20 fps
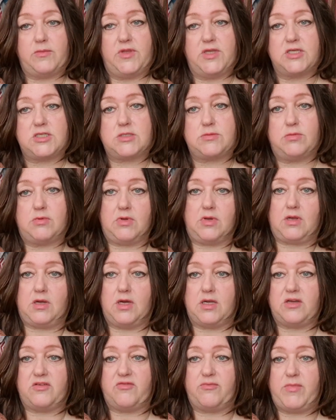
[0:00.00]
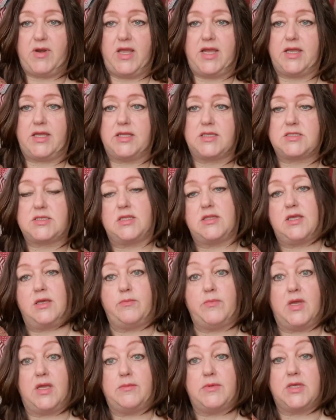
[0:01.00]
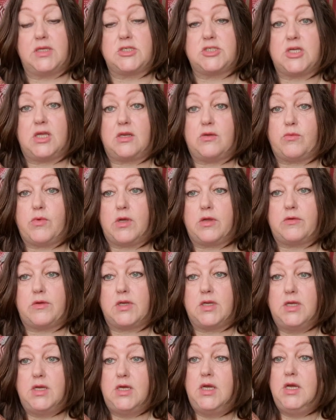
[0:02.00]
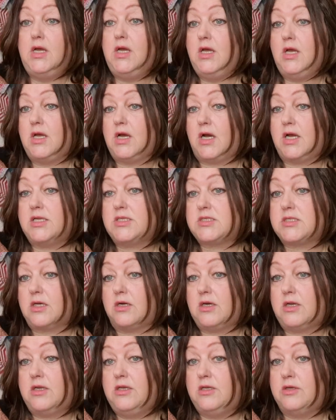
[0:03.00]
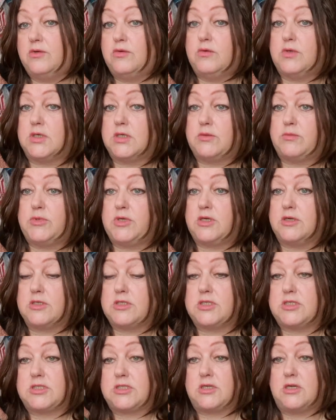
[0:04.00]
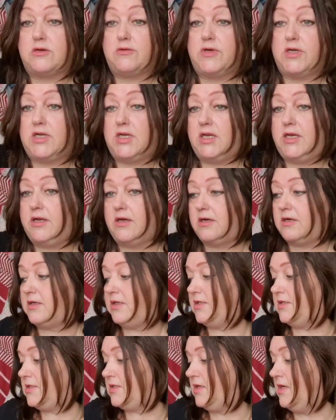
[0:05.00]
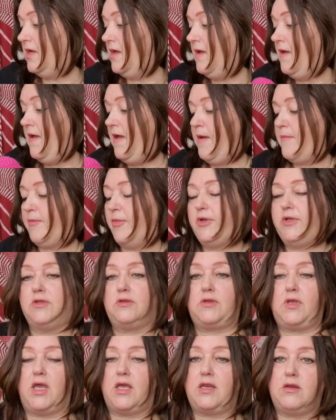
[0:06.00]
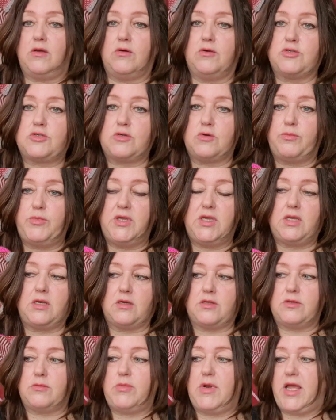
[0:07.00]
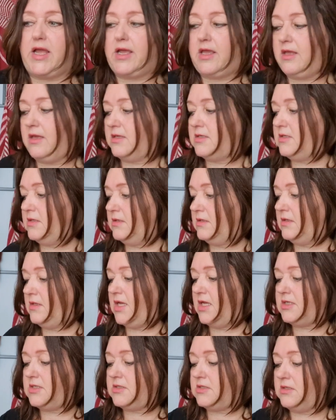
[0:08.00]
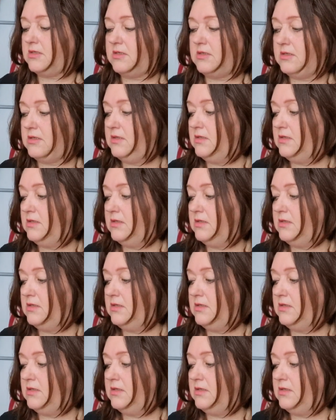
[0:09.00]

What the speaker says: this kind of blankets, and then maybe in January I start a new one, because it's really nice. But it can also be another blanket. That's